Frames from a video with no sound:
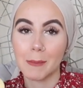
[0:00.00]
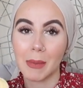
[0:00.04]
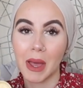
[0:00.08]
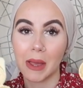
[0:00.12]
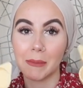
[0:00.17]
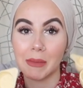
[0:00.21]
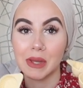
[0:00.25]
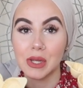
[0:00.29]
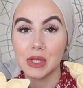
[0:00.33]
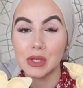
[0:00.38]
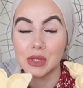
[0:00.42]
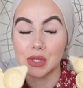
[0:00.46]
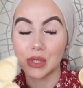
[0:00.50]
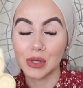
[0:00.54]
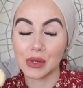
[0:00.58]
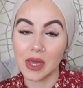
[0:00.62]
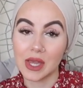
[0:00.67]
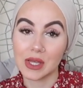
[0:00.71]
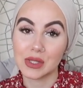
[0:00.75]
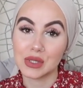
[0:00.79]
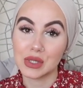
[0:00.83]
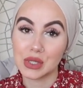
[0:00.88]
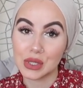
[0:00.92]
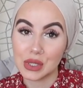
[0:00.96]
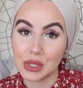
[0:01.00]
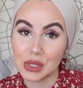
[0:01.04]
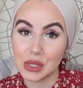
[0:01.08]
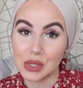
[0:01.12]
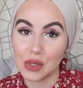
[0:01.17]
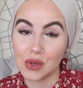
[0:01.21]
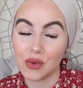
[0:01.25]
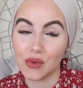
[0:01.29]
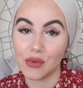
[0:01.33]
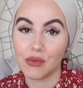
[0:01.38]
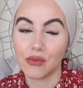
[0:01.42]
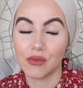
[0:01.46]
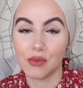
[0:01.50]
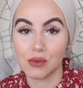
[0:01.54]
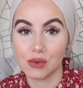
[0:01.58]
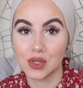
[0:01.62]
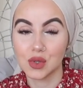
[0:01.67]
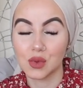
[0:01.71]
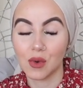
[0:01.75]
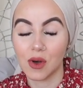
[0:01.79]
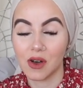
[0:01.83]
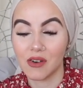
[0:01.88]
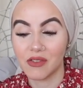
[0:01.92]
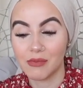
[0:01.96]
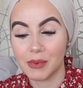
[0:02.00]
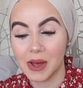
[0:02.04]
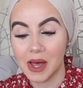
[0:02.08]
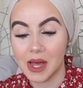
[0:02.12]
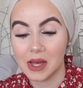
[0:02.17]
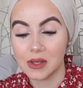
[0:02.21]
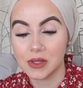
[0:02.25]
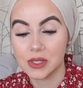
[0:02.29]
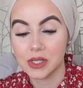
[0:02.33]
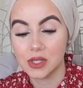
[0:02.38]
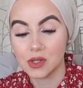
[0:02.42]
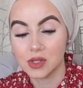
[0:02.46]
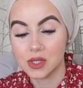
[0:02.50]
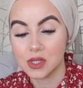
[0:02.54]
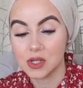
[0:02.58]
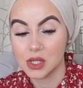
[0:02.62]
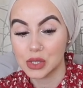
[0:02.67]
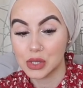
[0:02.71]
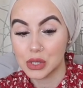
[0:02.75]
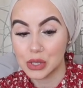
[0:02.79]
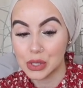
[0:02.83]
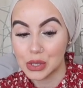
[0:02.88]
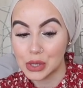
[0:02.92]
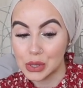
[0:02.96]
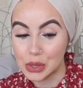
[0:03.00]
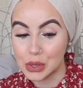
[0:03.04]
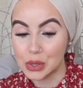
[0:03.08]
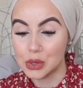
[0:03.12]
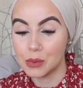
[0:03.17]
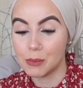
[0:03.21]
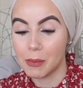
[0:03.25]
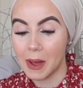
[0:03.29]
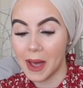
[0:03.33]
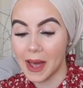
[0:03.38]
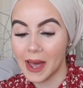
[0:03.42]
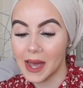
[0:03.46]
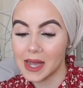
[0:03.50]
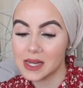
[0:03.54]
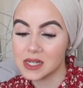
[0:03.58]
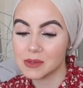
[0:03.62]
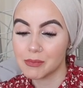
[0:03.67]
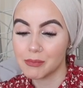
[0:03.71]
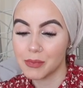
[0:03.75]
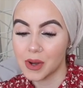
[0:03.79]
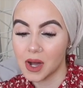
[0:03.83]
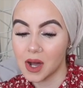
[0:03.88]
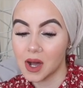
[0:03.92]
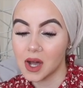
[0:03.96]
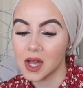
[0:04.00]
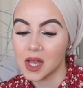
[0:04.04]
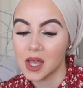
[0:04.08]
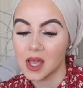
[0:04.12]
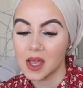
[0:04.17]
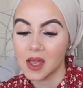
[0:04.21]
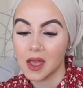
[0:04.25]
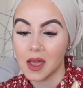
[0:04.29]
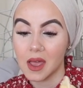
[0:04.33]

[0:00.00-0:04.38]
but I mean you do get two for 12 pounds so it's not too bad but